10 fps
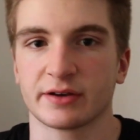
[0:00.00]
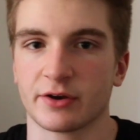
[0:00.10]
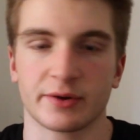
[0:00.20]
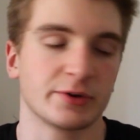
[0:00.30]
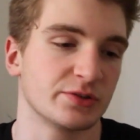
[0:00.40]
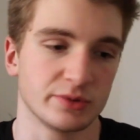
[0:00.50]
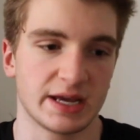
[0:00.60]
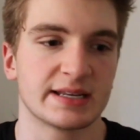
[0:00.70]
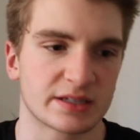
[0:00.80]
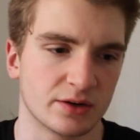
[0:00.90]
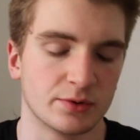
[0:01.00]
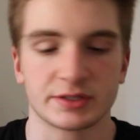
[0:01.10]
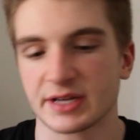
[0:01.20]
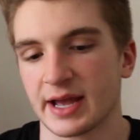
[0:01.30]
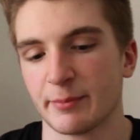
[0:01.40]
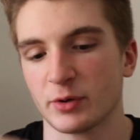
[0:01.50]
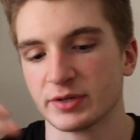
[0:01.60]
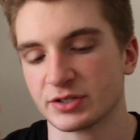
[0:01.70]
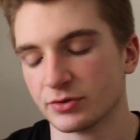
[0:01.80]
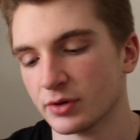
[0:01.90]
You know, I went to Alaska one time, I
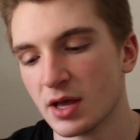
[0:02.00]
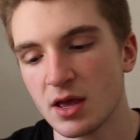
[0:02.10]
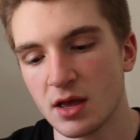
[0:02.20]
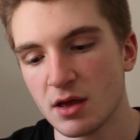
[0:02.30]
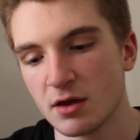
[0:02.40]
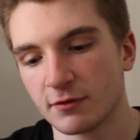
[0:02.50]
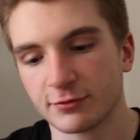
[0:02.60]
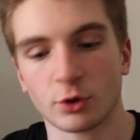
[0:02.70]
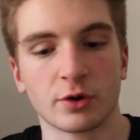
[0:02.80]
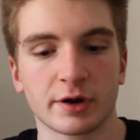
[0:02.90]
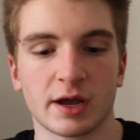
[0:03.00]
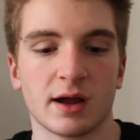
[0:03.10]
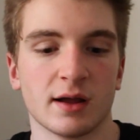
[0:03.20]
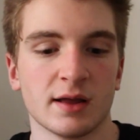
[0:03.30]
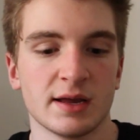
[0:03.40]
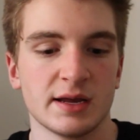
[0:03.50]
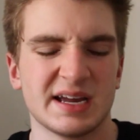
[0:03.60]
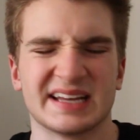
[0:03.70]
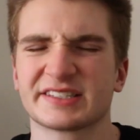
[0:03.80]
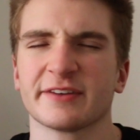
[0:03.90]
went to Florida
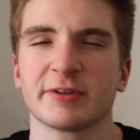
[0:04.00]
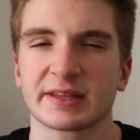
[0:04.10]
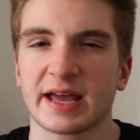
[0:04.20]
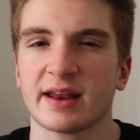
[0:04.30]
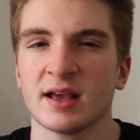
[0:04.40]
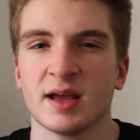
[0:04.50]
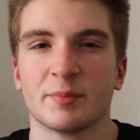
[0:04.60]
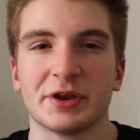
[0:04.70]
and stuff like that.